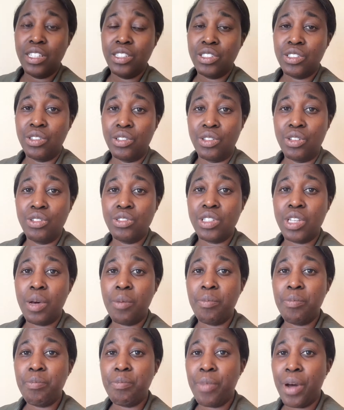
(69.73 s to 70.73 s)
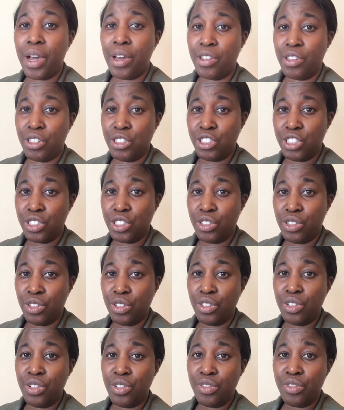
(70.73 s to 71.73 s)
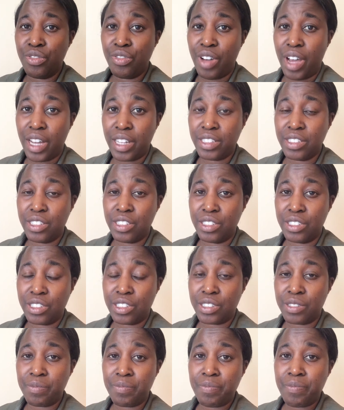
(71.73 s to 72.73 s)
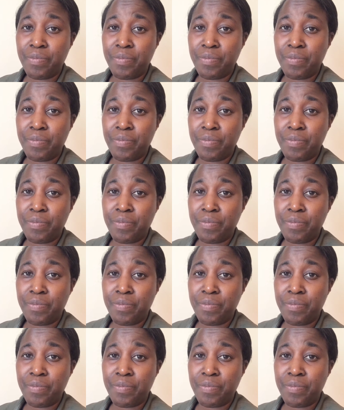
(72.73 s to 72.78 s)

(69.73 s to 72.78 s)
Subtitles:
So those are biological factors.